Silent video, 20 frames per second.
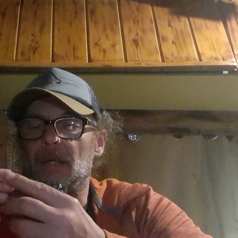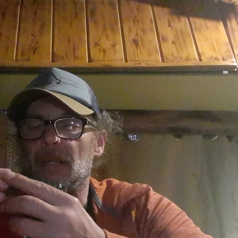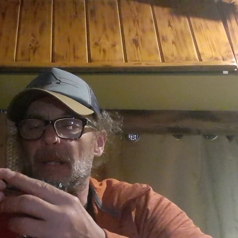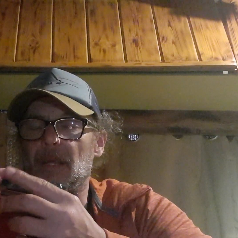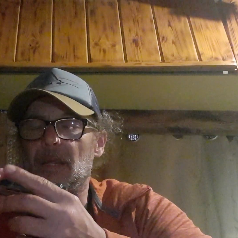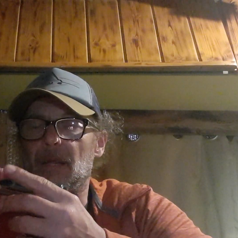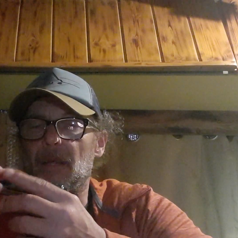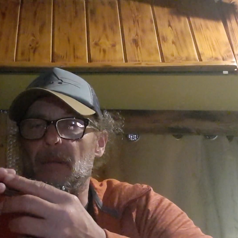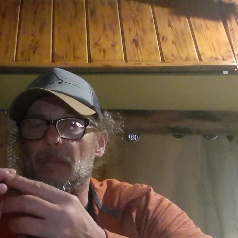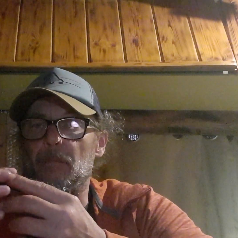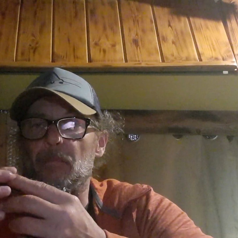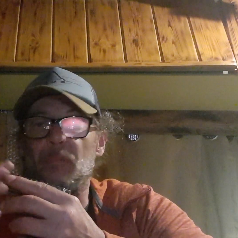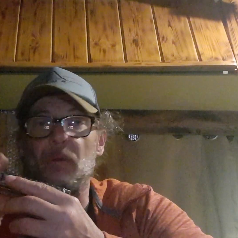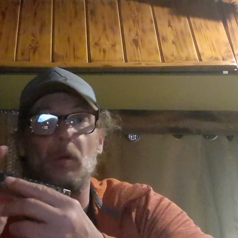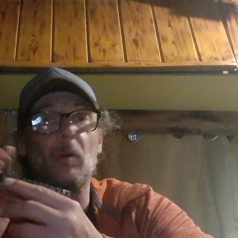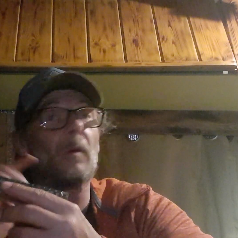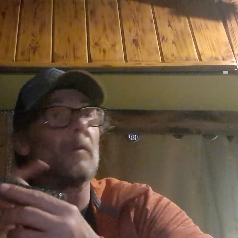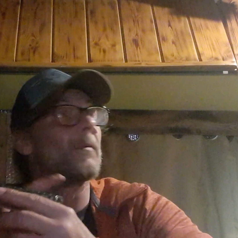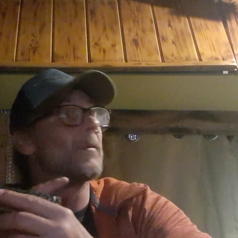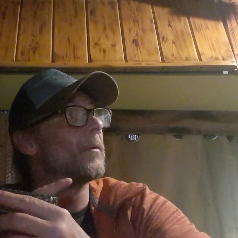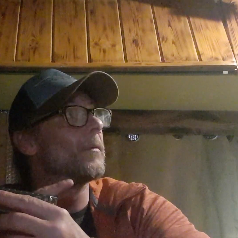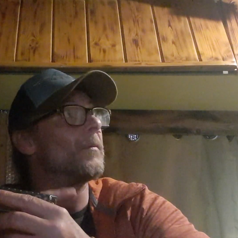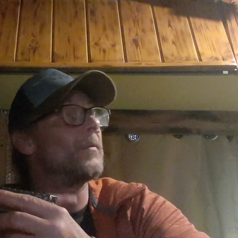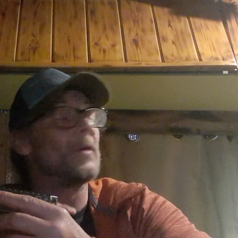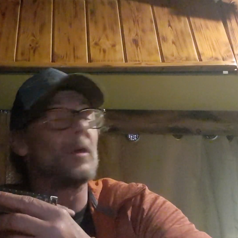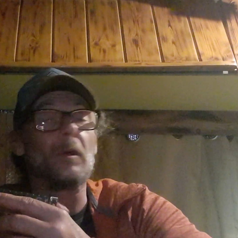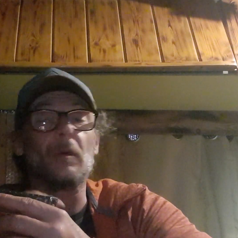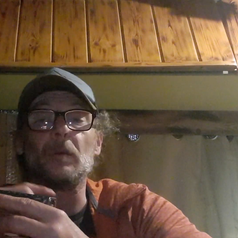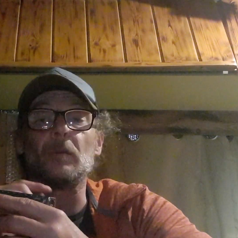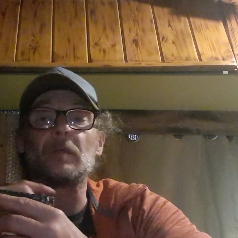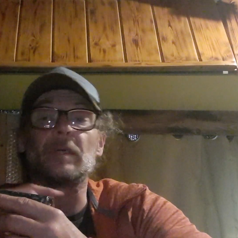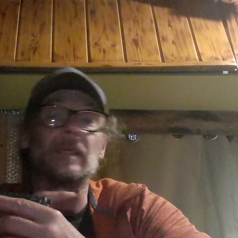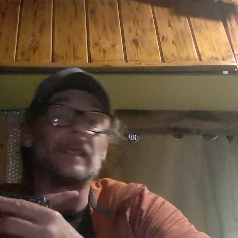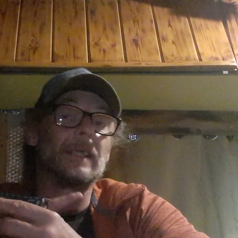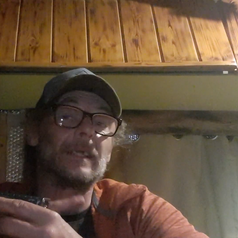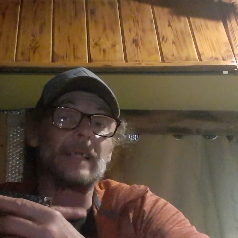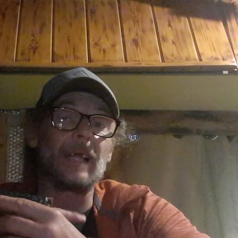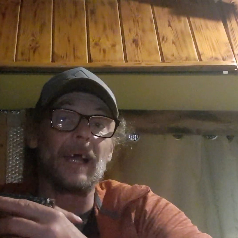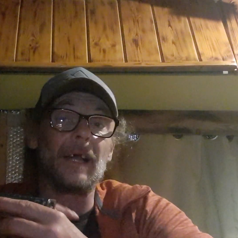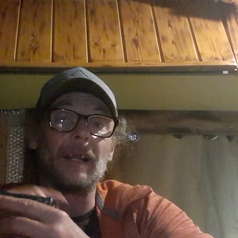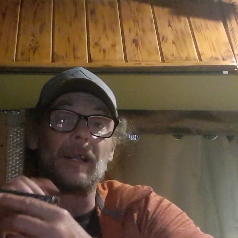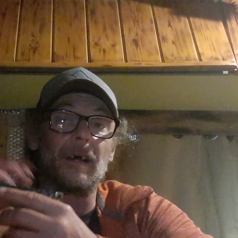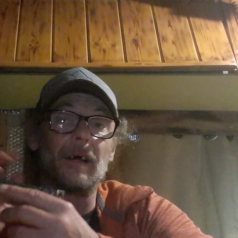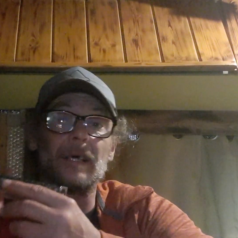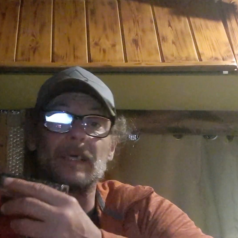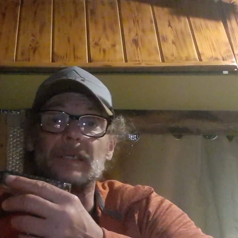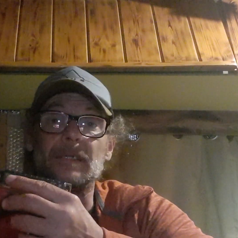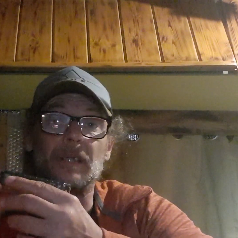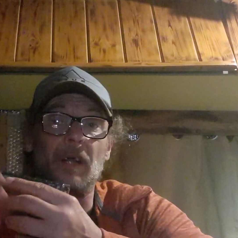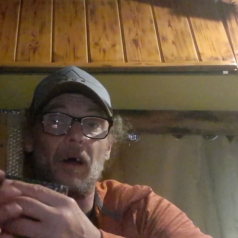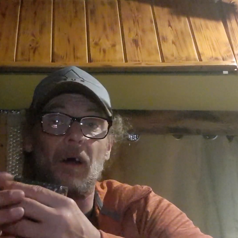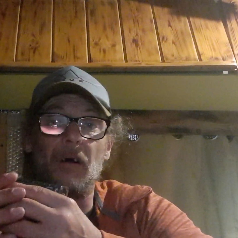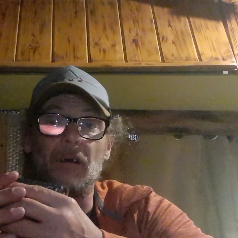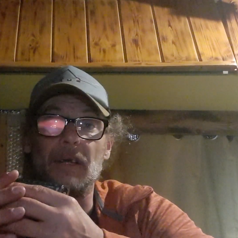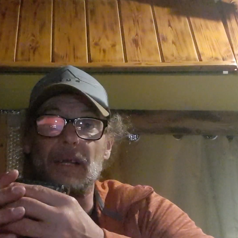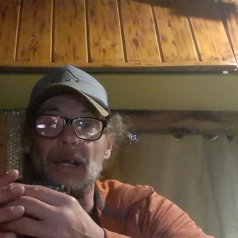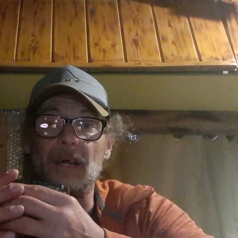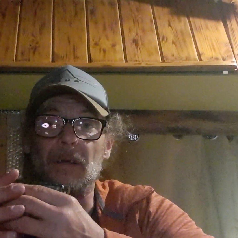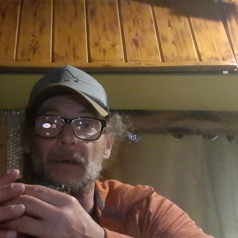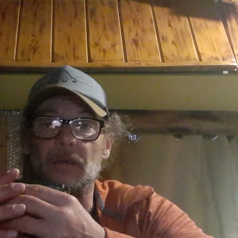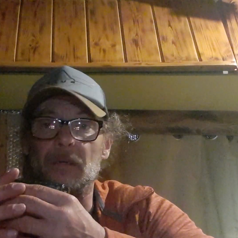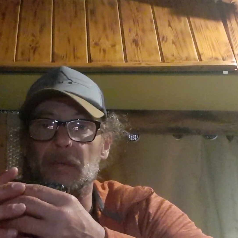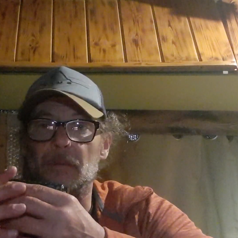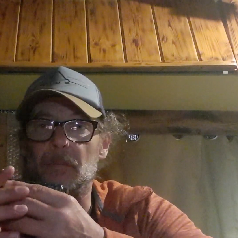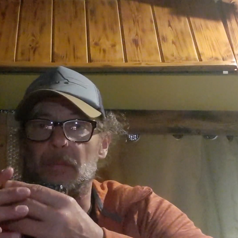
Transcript: and beautiful views in the daylight, it's dark now.